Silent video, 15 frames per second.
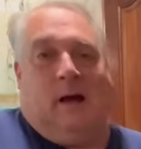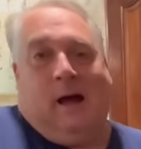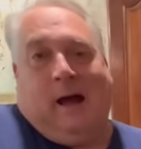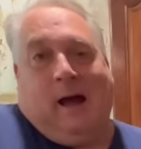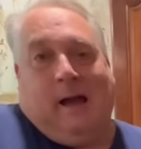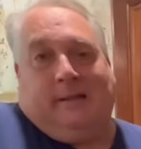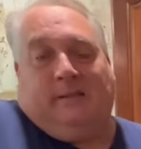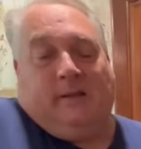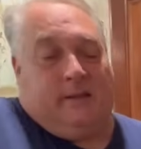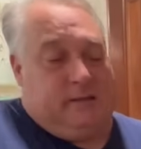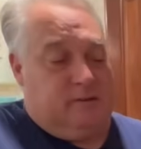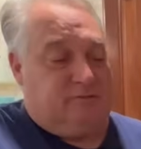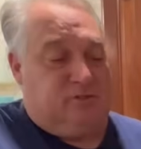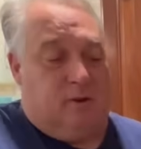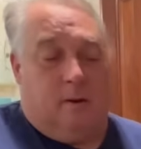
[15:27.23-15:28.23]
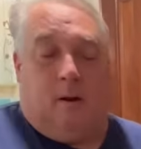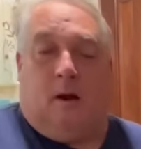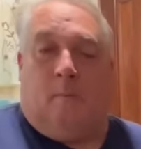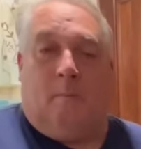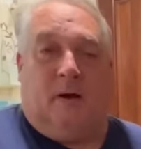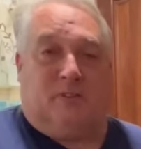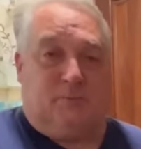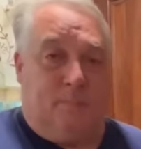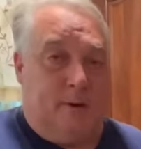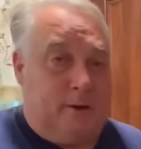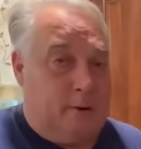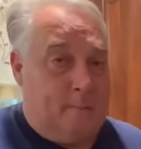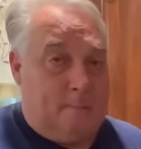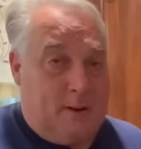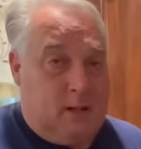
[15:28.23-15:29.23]
I think gives you a much better
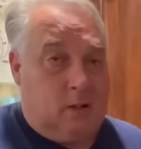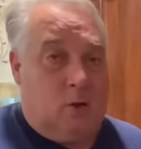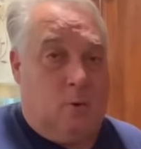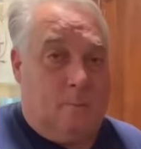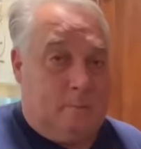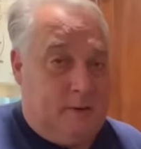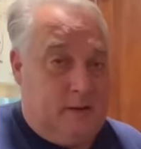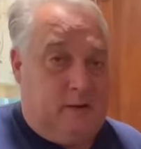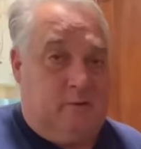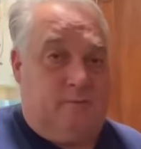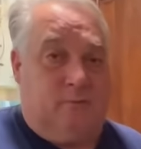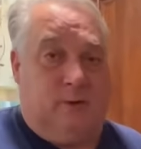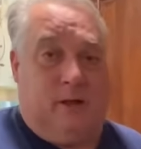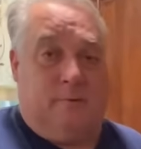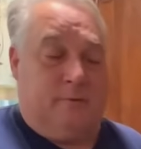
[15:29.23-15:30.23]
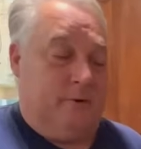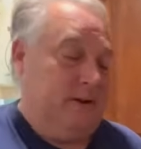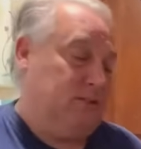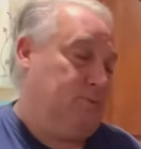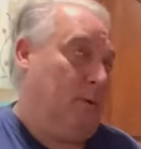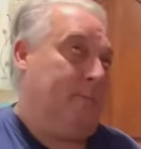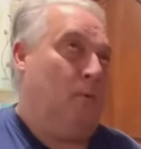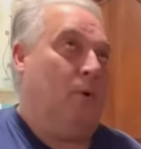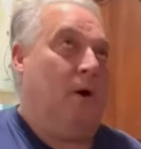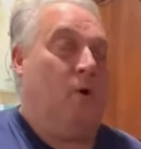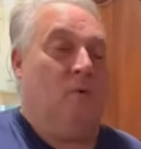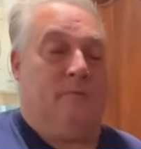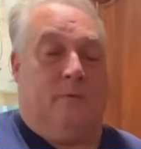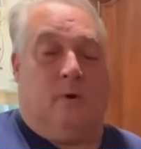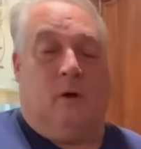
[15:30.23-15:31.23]
mellow meat flavor, and that's probably why
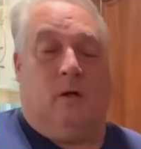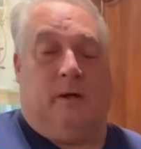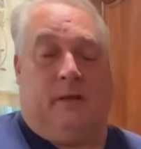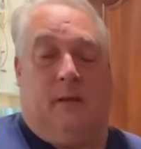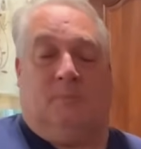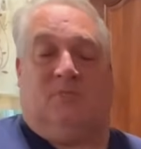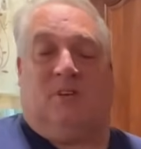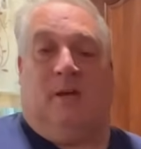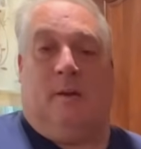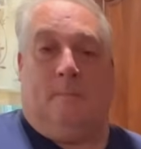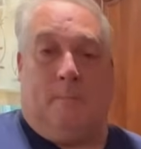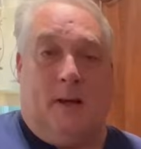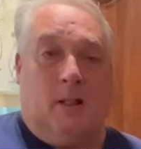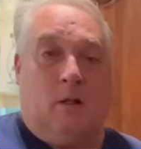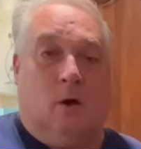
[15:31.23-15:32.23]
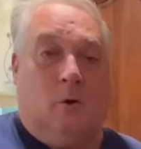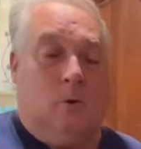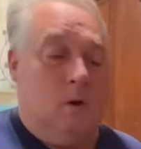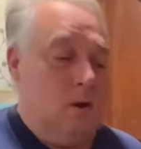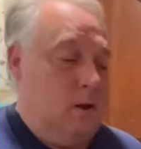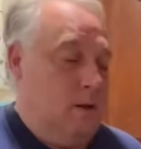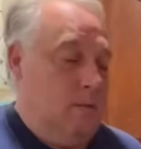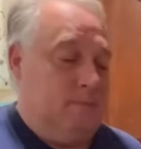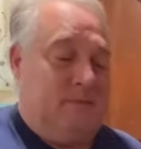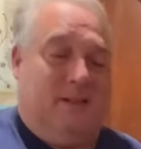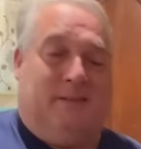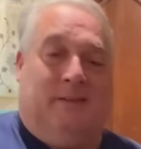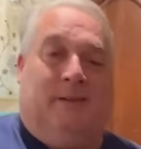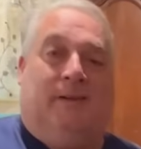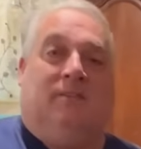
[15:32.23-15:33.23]
overall I keep saying mellow than
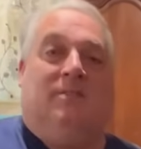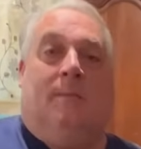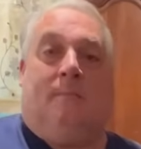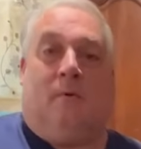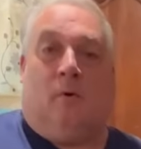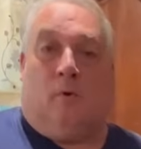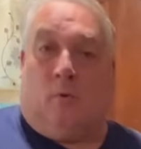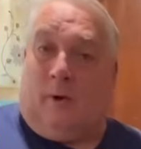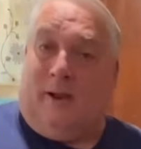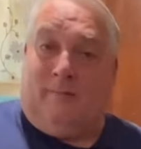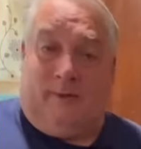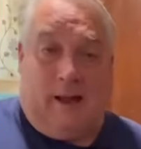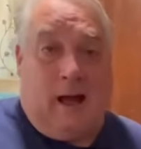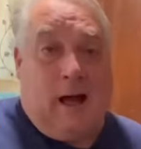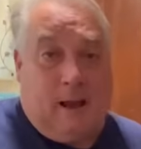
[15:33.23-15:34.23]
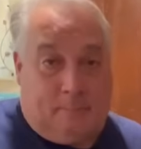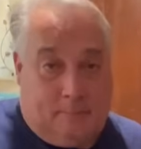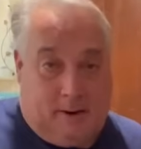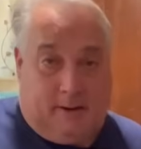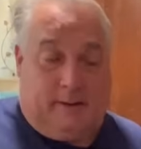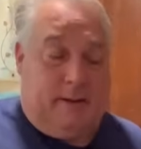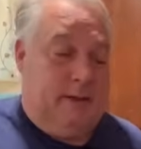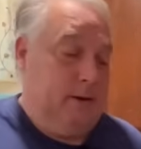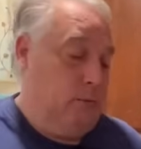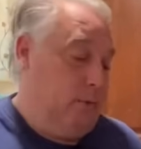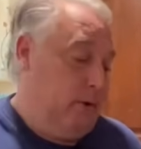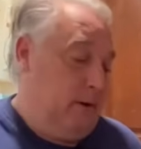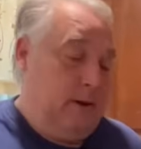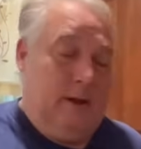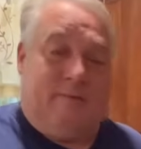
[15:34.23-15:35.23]
the typical gravy I make. Anyway,
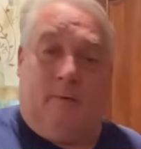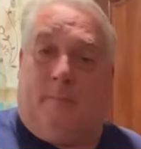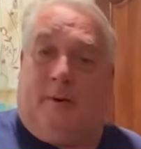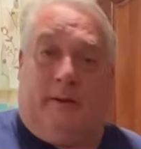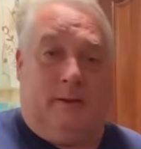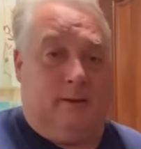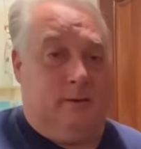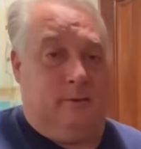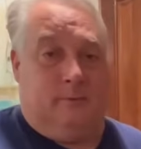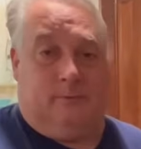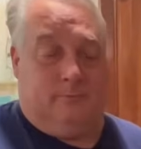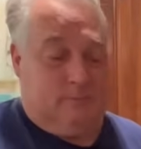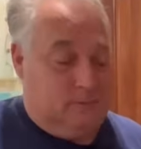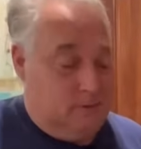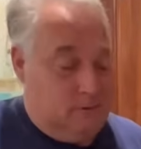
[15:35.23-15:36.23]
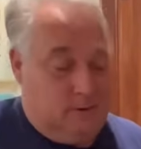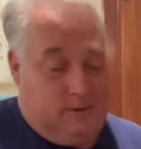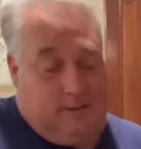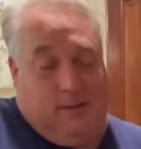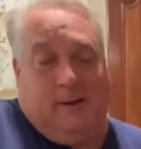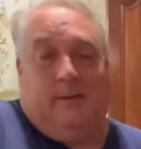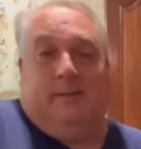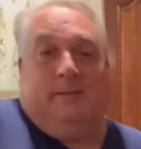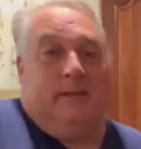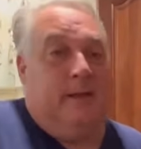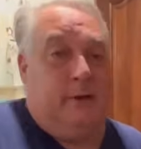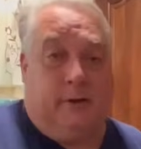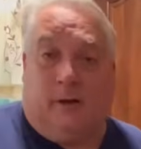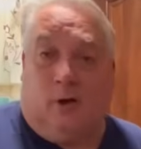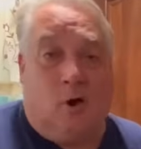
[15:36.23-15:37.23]
everybody, at the end of the day,
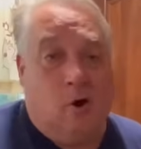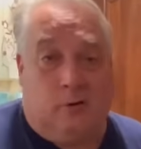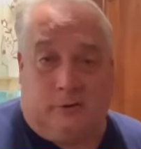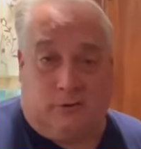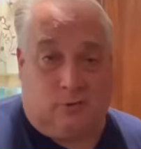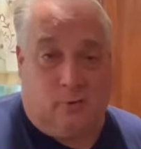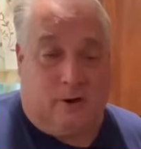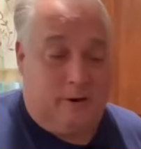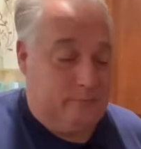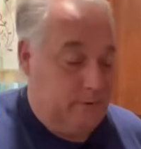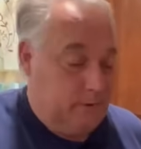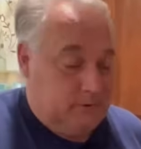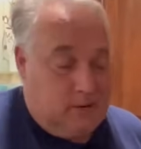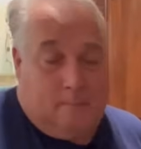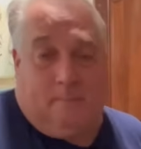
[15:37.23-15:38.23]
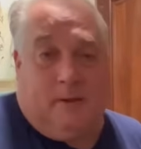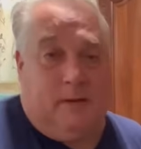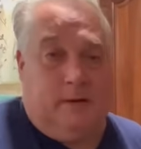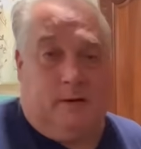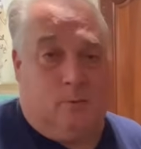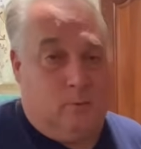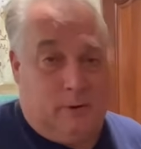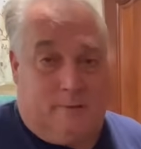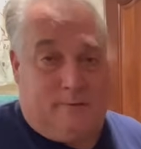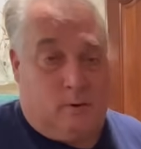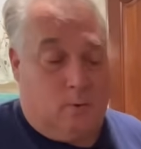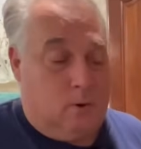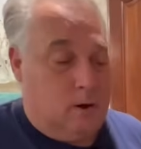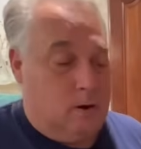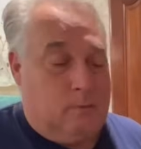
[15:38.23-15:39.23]
you can call this gravy. It's got meat in it, whatever you
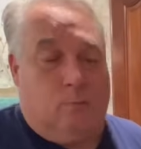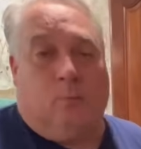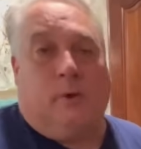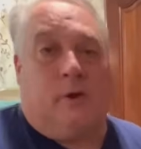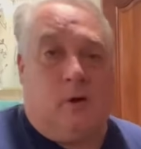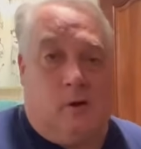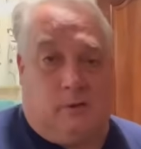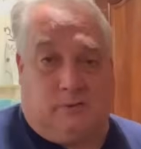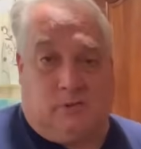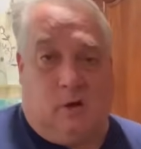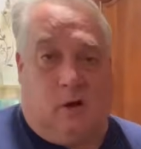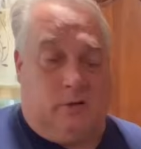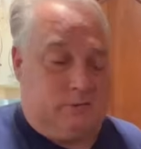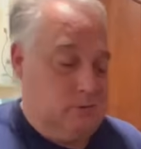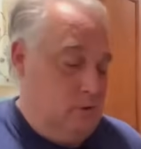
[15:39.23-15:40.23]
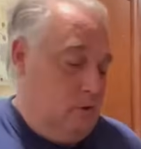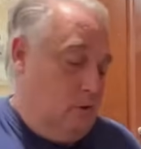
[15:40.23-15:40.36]
want. We call it sauce.